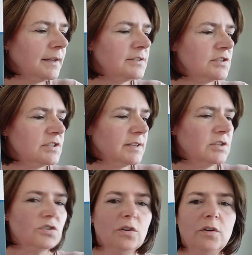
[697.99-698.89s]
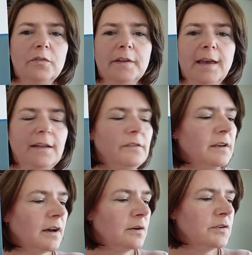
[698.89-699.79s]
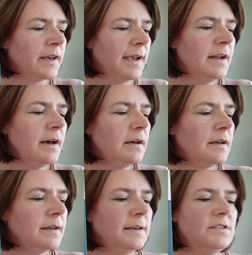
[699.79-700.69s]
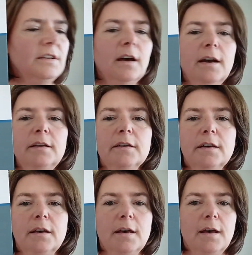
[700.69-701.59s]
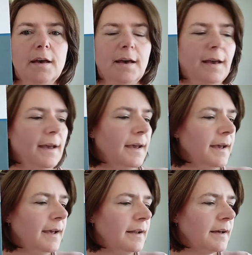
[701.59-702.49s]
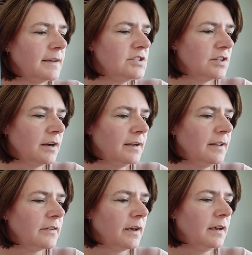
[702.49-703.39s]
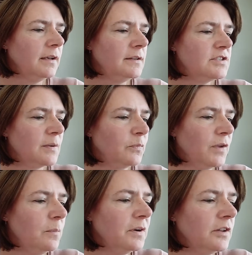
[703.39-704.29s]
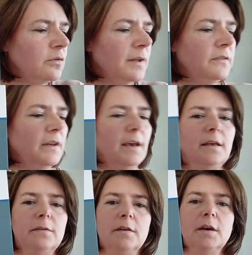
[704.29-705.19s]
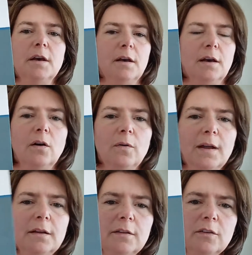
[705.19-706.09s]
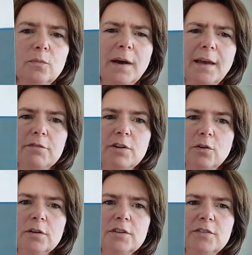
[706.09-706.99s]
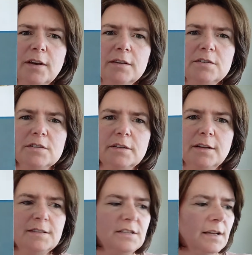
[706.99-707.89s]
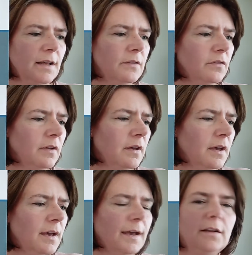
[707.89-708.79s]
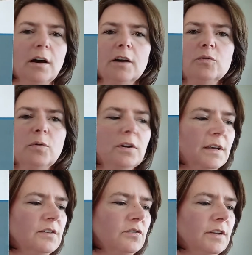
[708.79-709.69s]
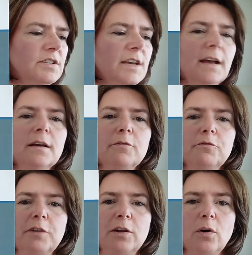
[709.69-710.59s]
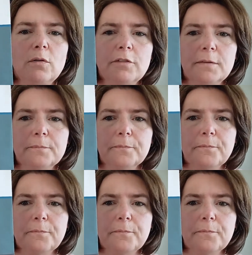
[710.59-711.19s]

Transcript: This is stitched on 18 count Ada Easy Guide, and I started it in September the 28th. Oh, and it is by Heaven and Earth Designs. Did I say that? And the artwork is Tatjana Fedorova.